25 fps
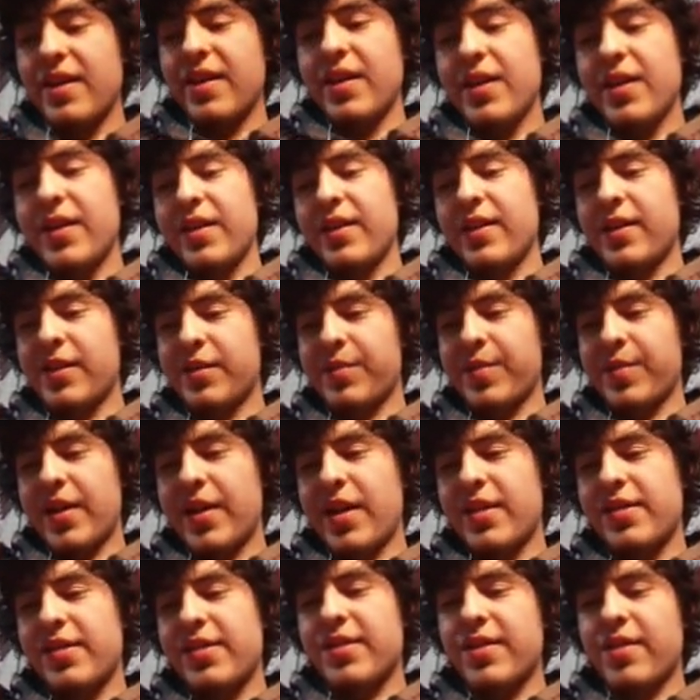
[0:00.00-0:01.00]
Look,
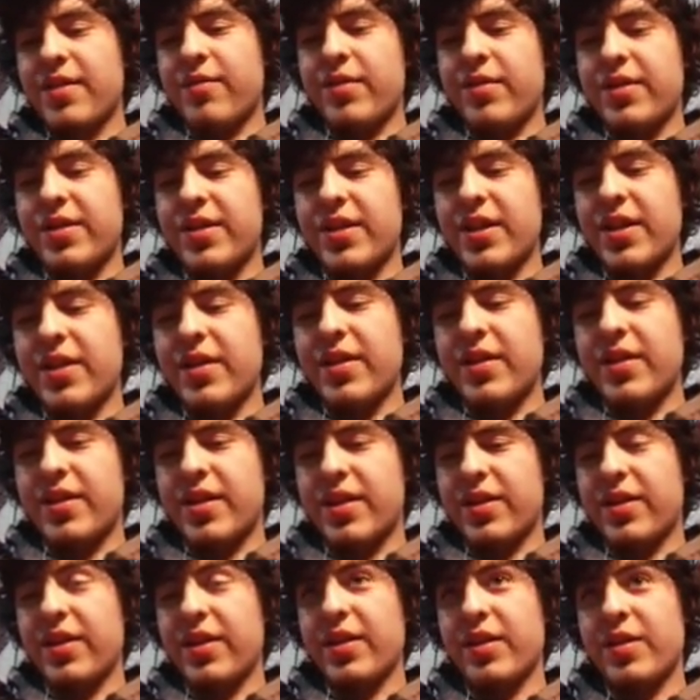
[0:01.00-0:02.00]
man, I want to say this.
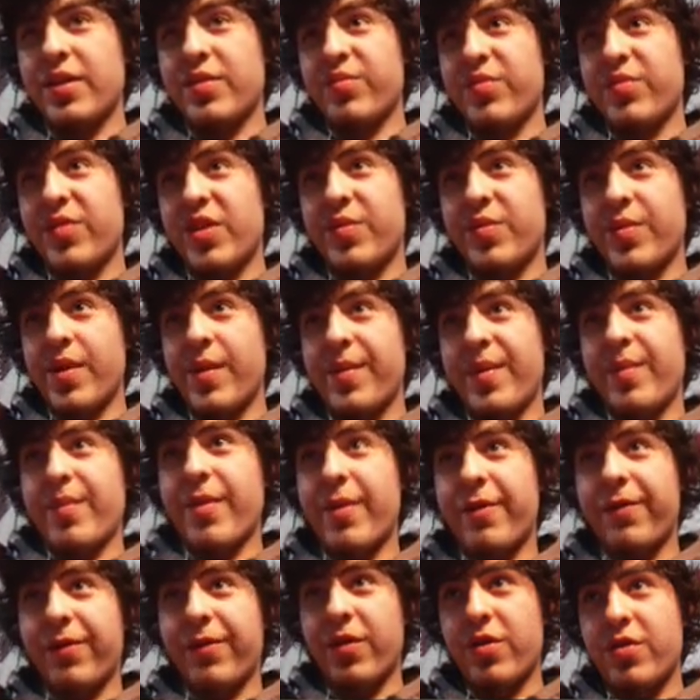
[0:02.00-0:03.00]
I think this might be
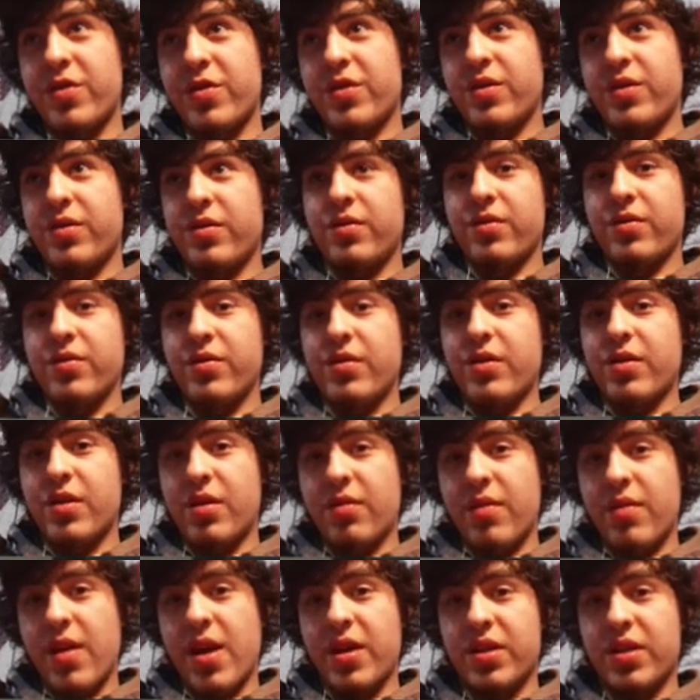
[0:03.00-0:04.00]
my first
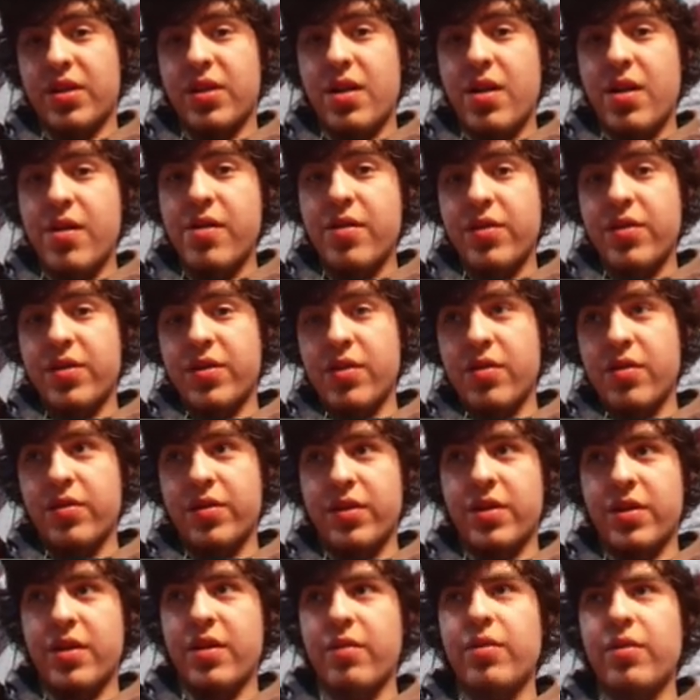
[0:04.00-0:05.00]
reaction to any of your
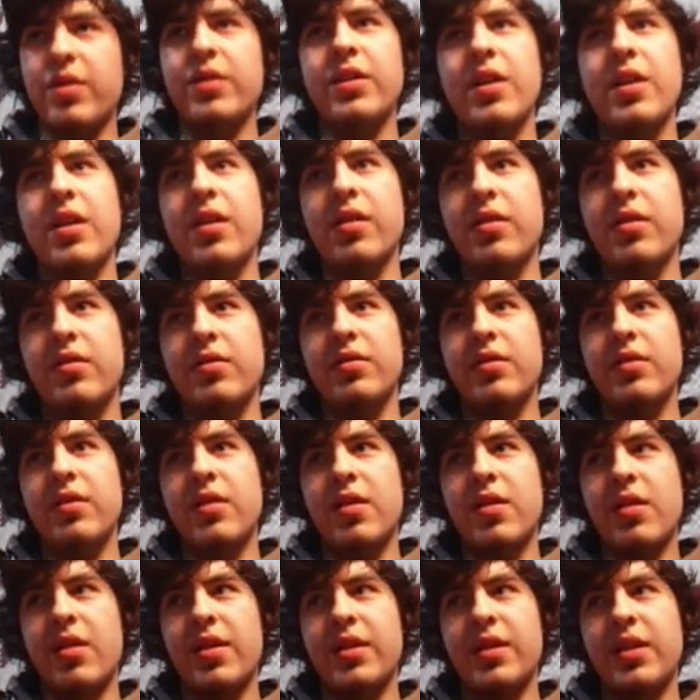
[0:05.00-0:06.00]
songs on here. Well, no,
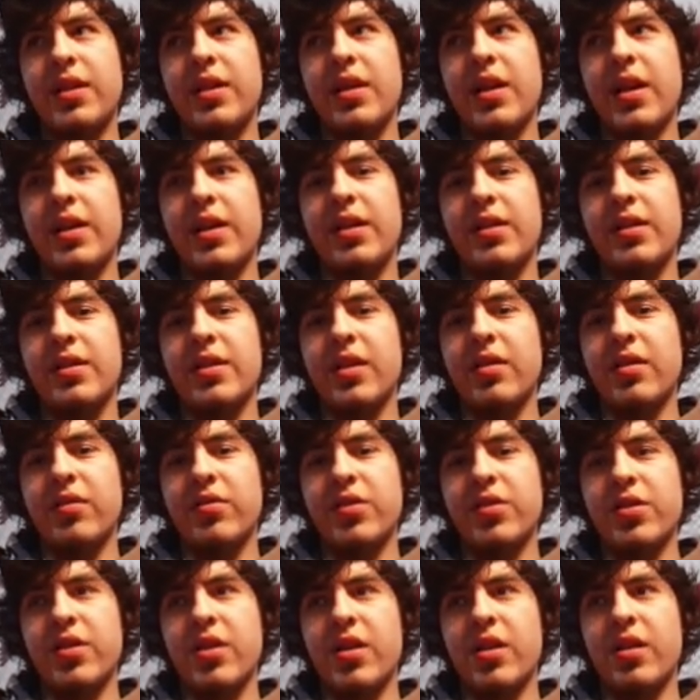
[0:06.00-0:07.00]
I did Skill
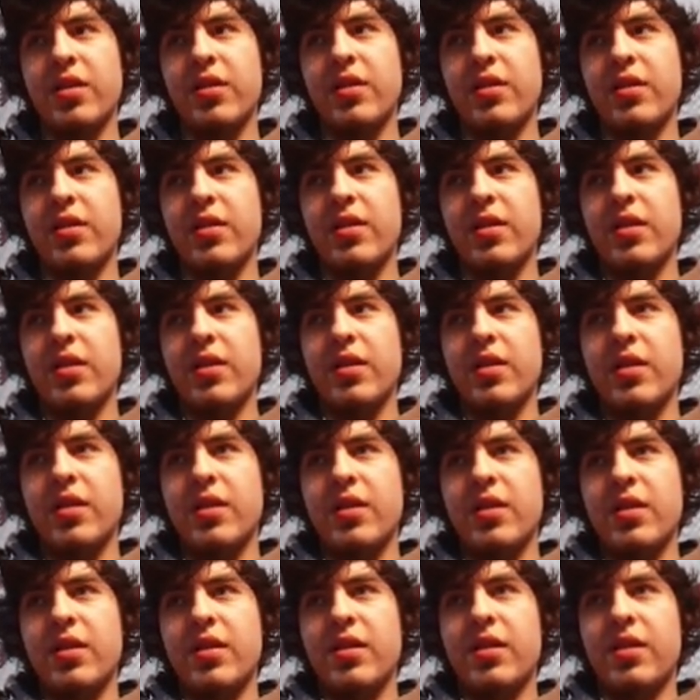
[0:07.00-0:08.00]
Shot.
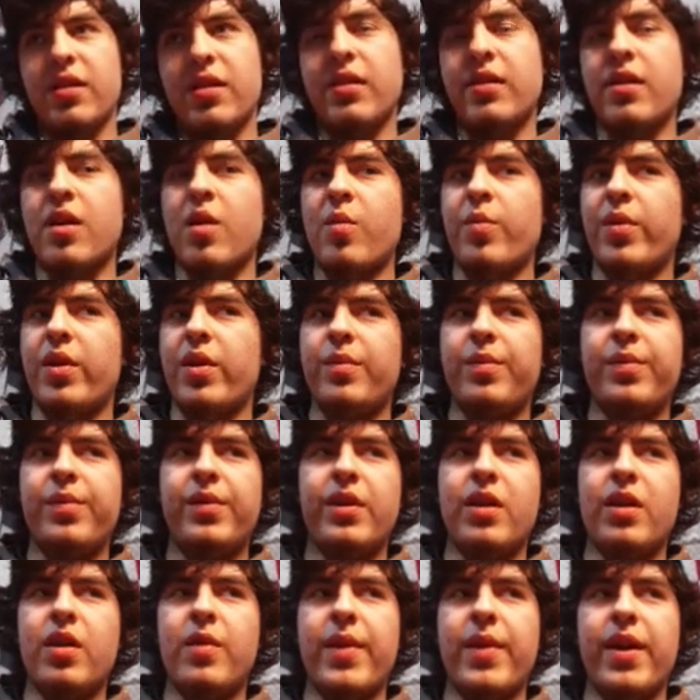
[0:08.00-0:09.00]
I mean,
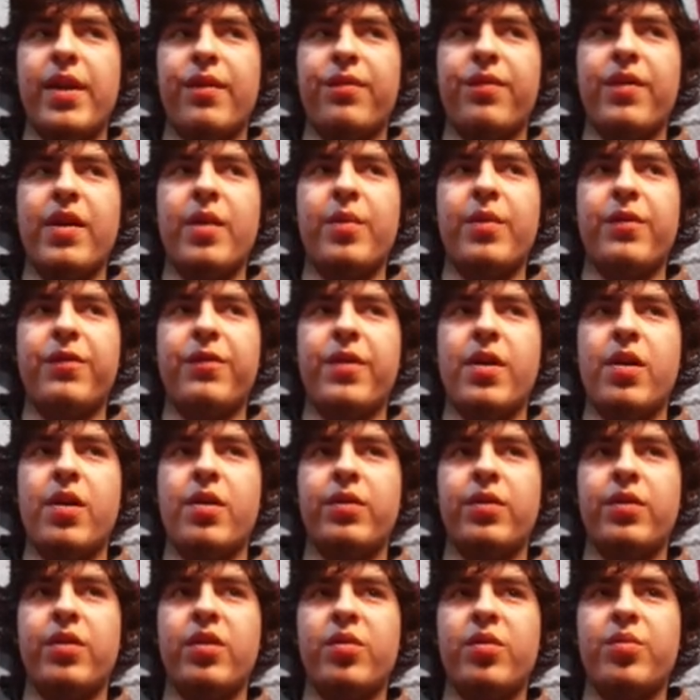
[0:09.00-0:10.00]
man, if I'd been
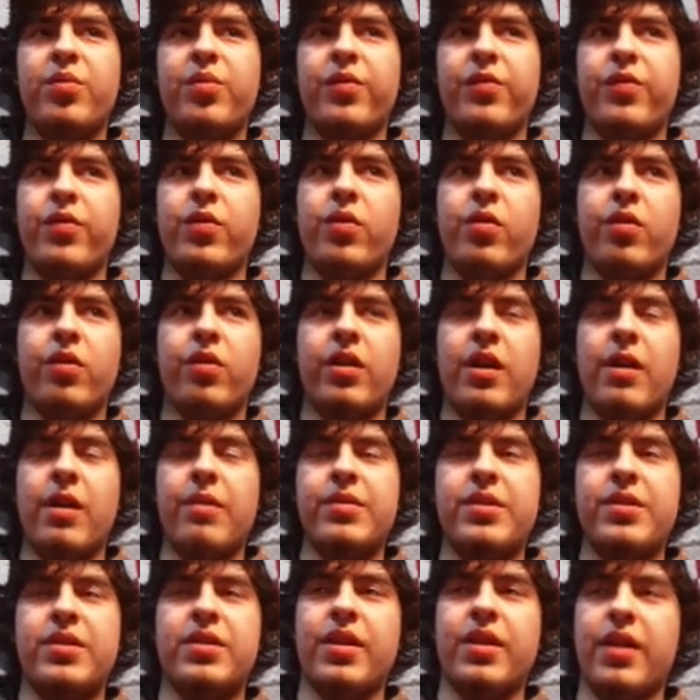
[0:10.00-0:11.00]
following you before and I
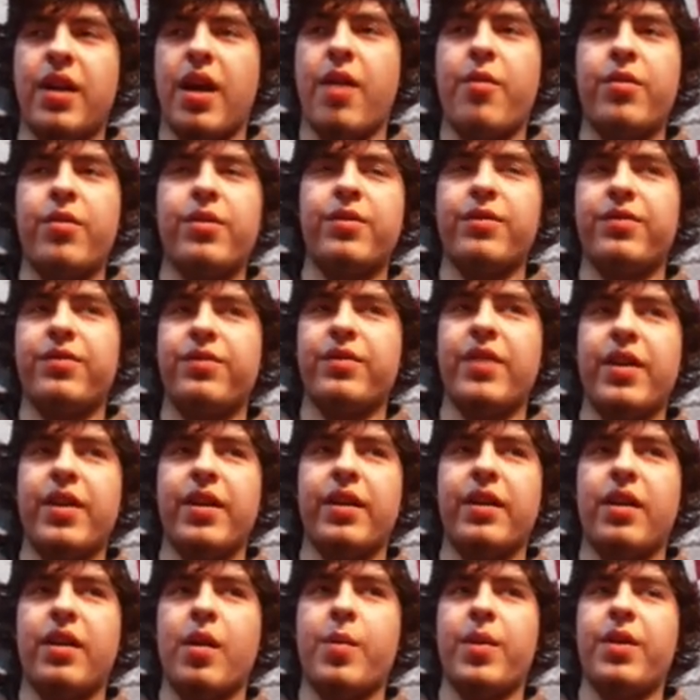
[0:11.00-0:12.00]
was like, I would have
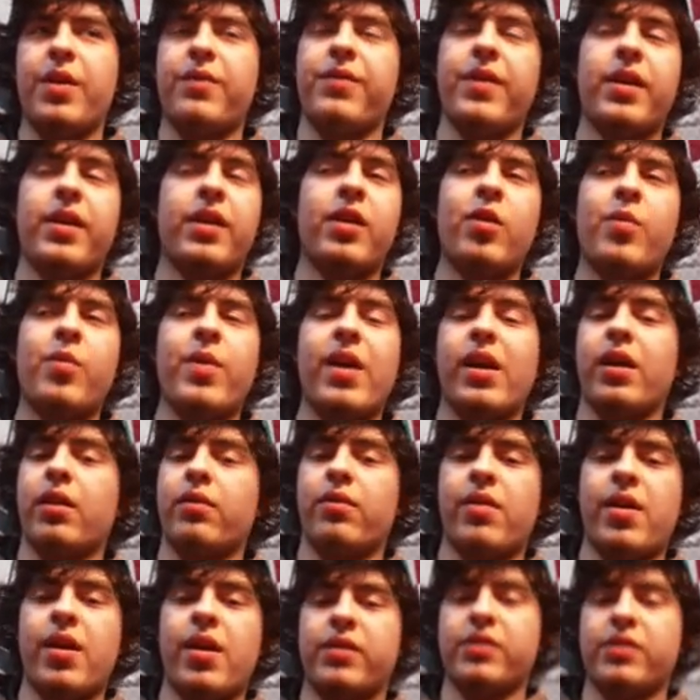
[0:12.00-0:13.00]
like, I mean, if I could go back
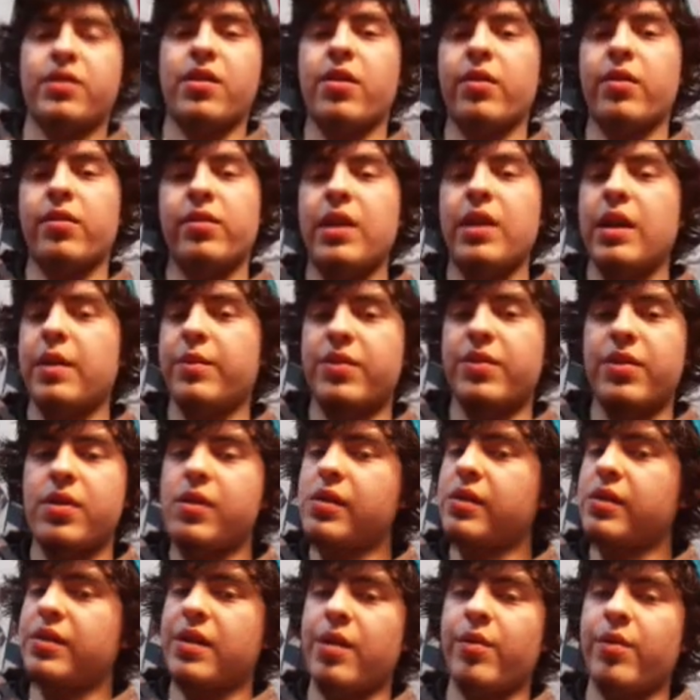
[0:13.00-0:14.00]
and react to all your damn
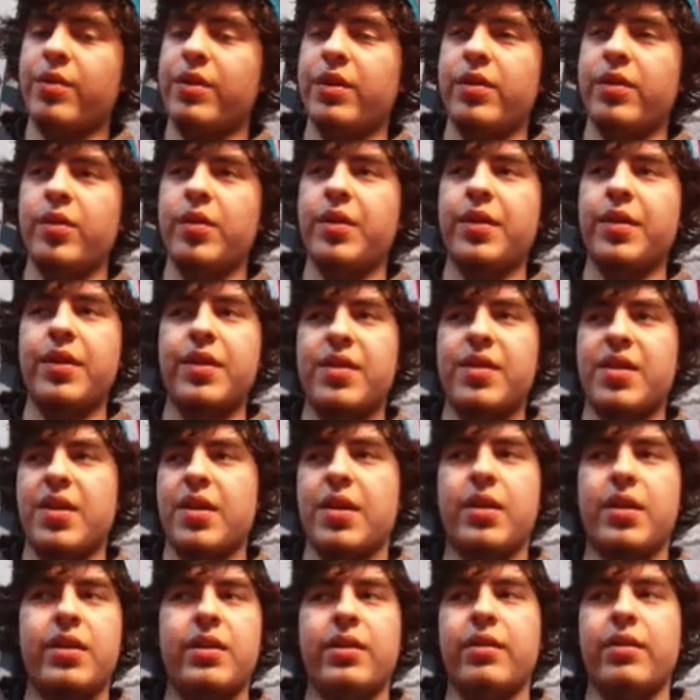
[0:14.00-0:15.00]
songs, I would do it because
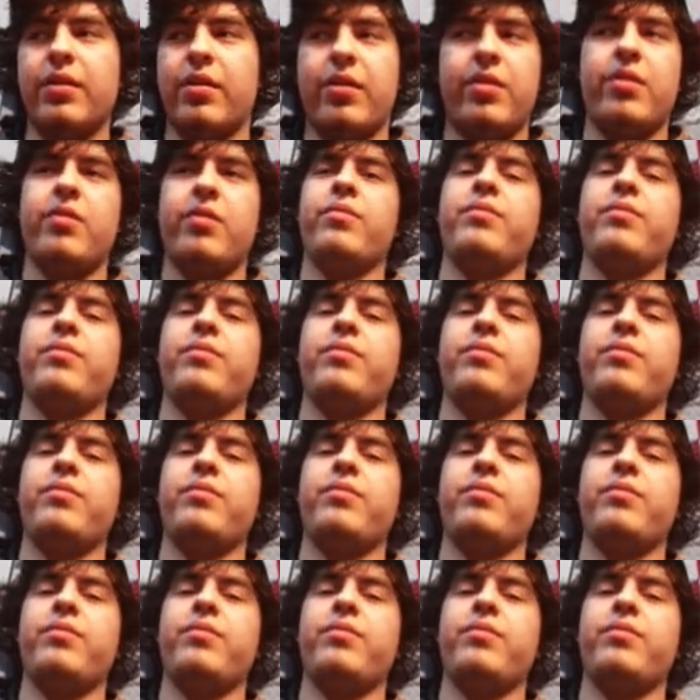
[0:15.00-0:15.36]
like literally